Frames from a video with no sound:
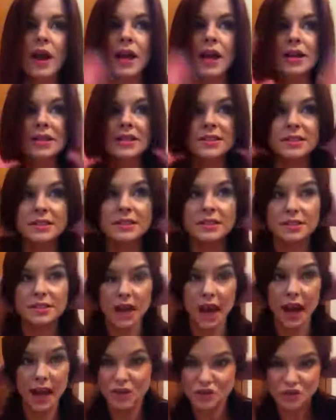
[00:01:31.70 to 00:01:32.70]
a
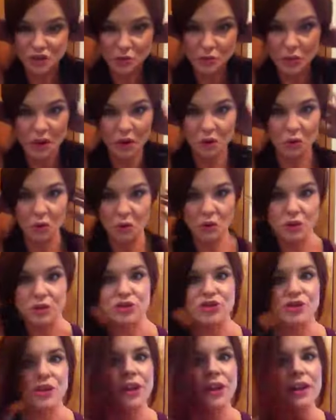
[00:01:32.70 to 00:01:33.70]
dye turn me
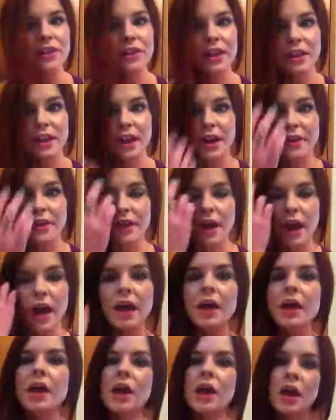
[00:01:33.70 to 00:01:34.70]
orange or anything like
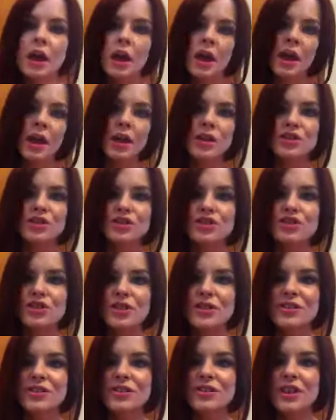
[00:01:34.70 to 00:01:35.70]
that. It's
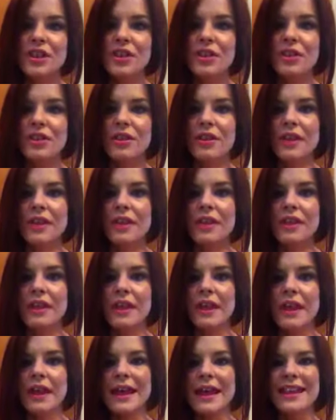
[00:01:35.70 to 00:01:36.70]
just
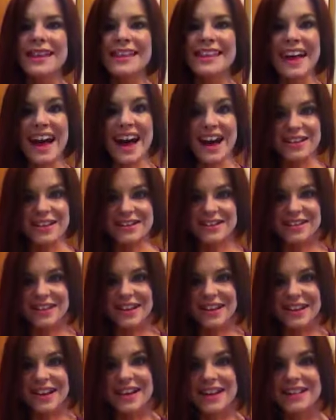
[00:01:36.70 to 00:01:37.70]
it
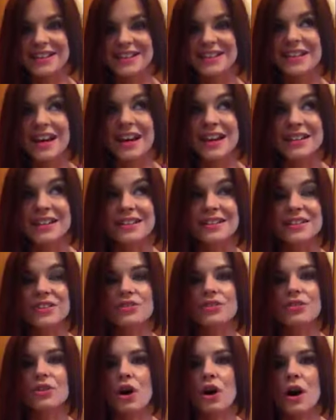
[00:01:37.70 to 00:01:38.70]
lasting. It does
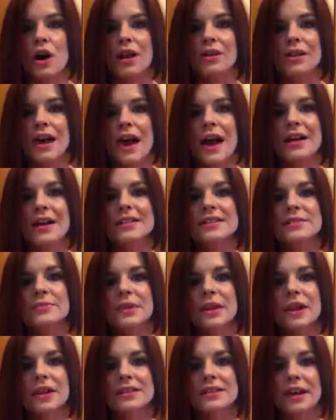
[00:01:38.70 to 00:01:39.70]
not last
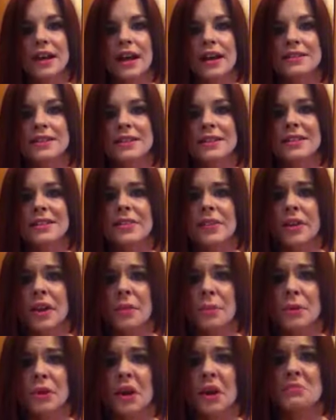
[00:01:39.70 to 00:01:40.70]
because, like I said, the
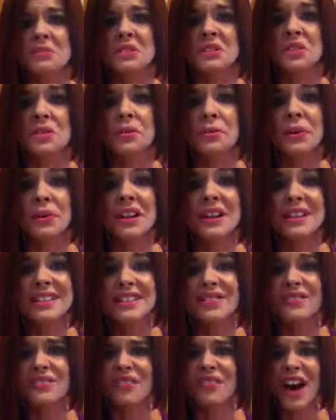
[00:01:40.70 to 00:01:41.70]
developer comes in 3s
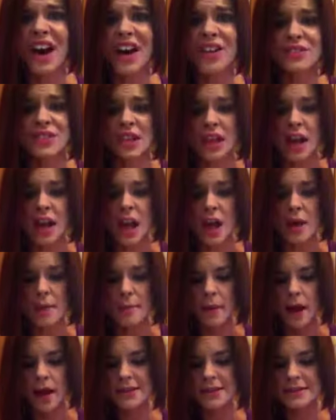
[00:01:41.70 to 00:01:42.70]
and 5s.
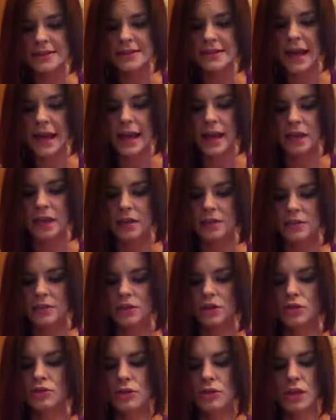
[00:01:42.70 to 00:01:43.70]
Mine's a 10.
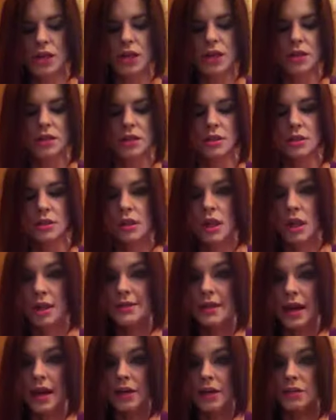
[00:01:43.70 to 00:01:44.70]
You need a
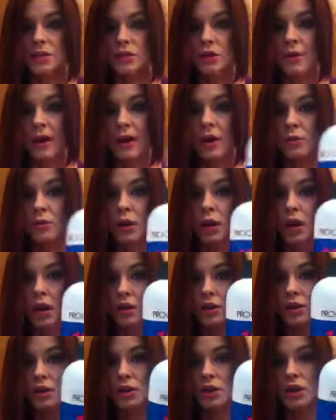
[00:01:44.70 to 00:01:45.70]
10. No matter what
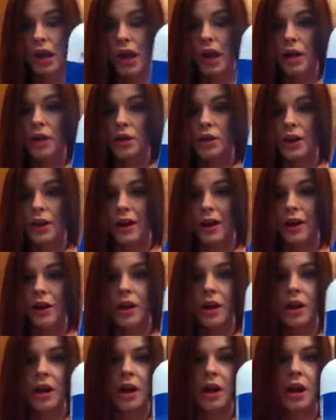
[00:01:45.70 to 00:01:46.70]
color you're dyeing your hair,